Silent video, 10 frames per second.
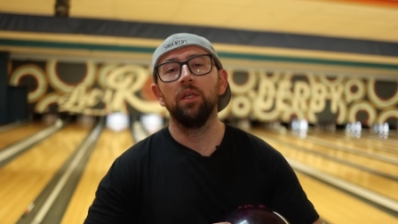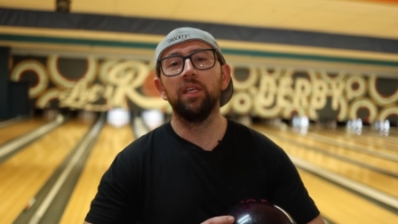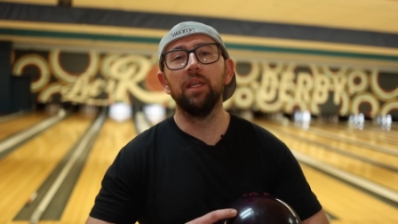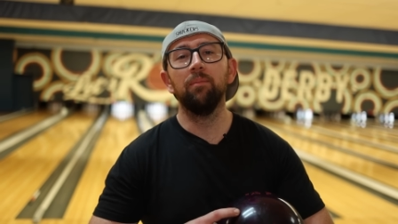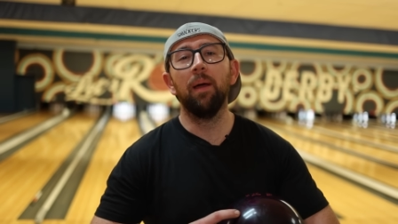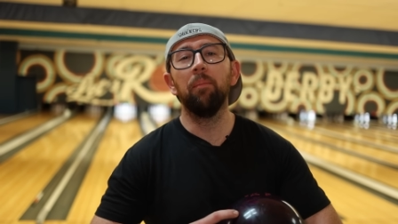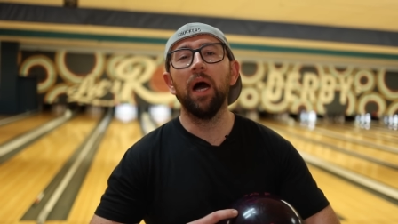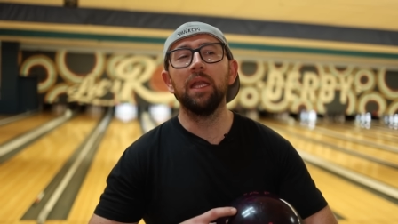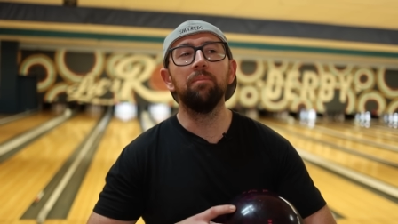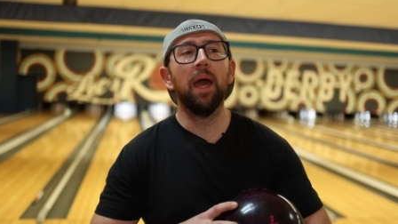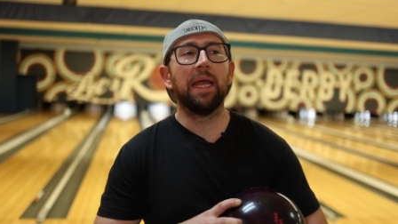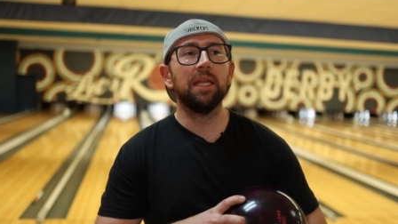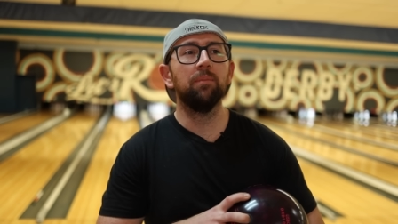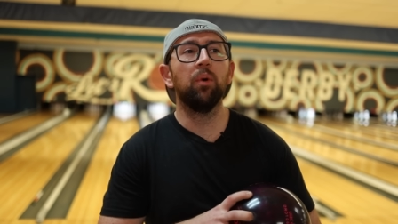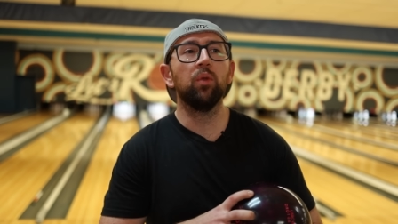Getting my body back
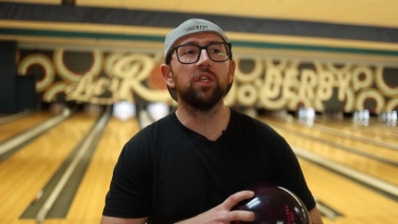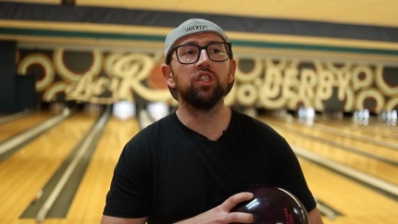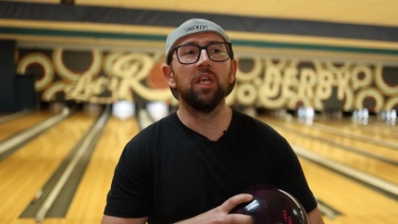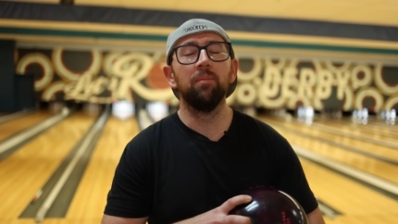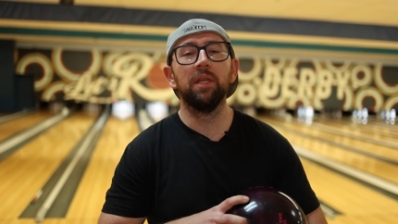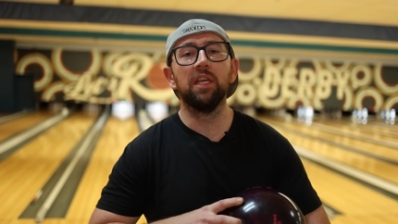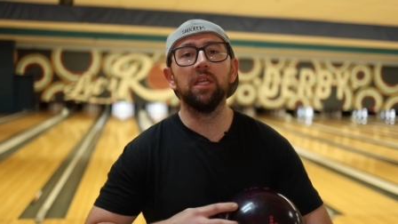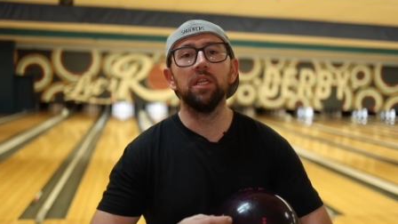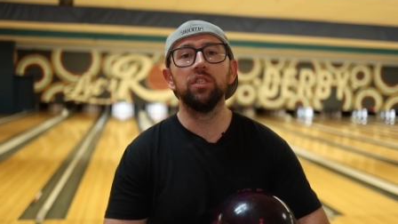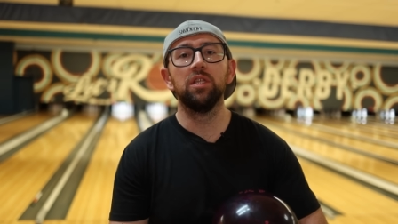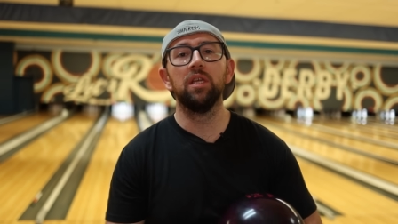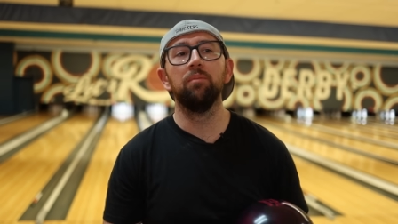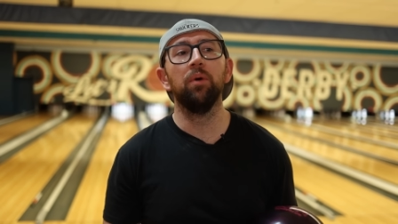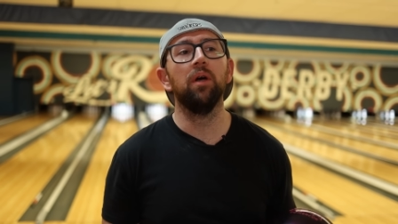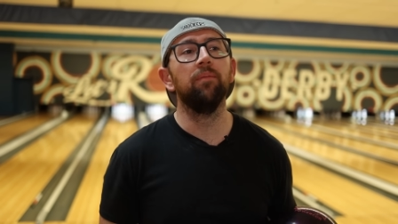into bowling shape and conditioning,
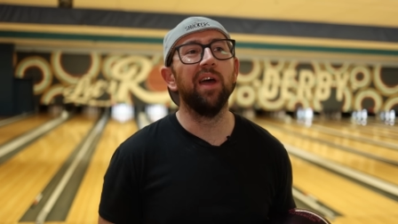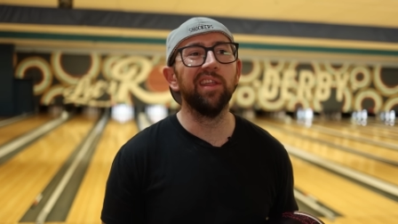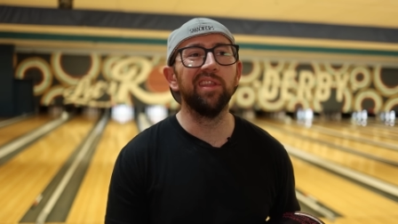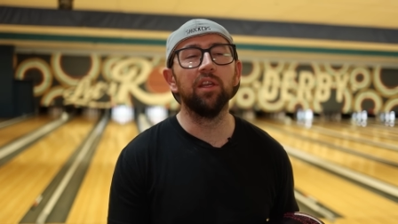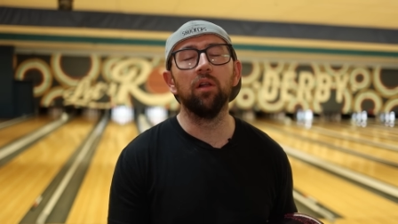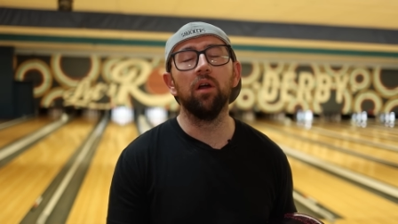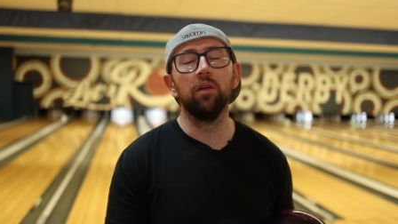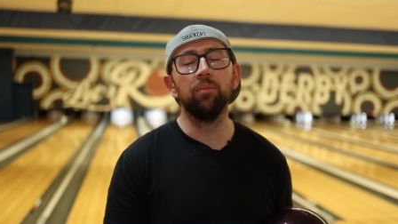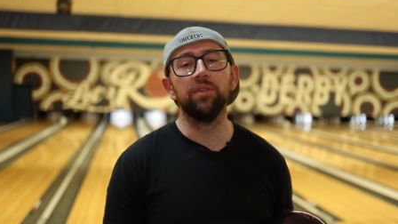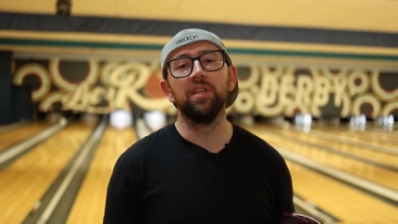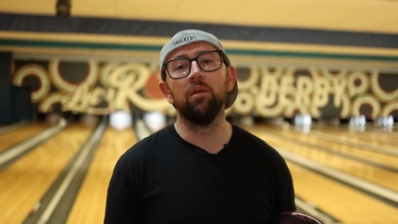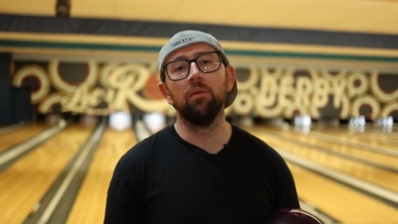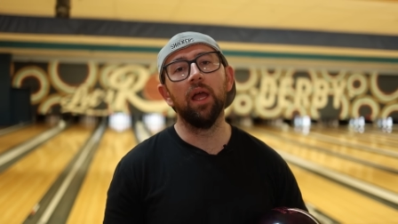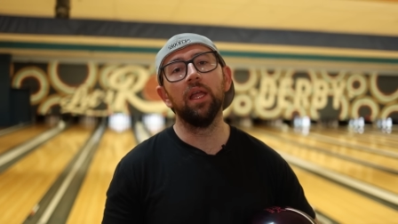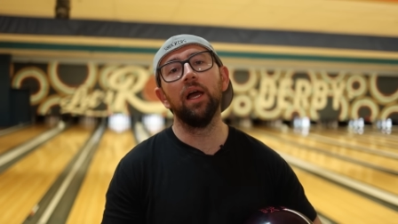but I think you're 100% right.